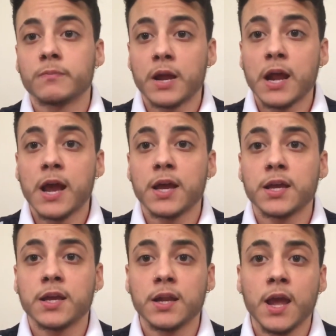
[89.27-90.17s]

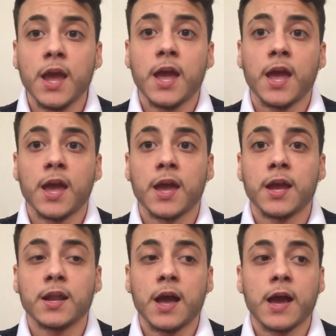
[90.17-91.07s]
Manhattan,
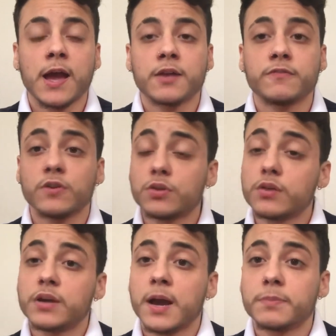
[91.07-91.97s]
and I had filled
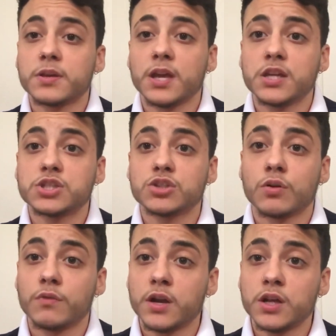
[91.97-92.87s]
out the application
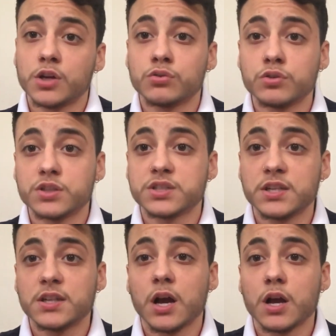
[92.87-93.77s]
already on
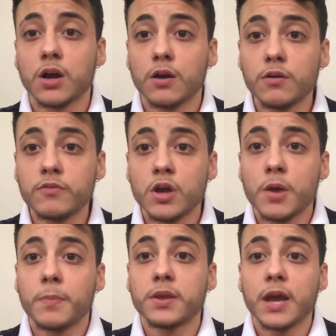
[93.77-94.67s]
NewYorkCity.gov,
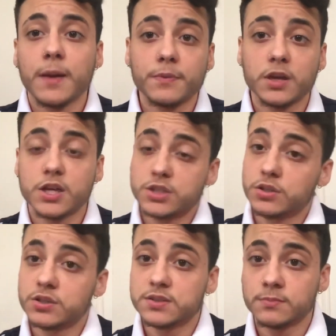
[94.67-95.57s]
but the
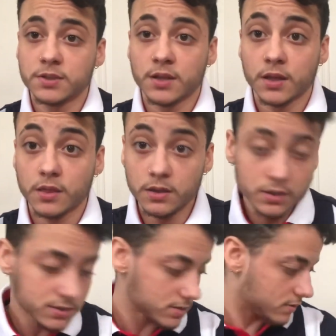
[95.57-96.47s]
application looks something like
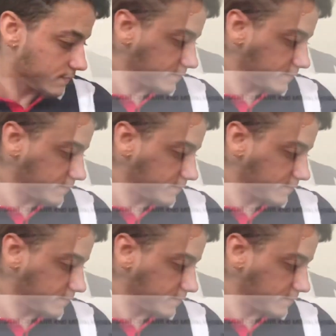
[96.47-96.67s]
this.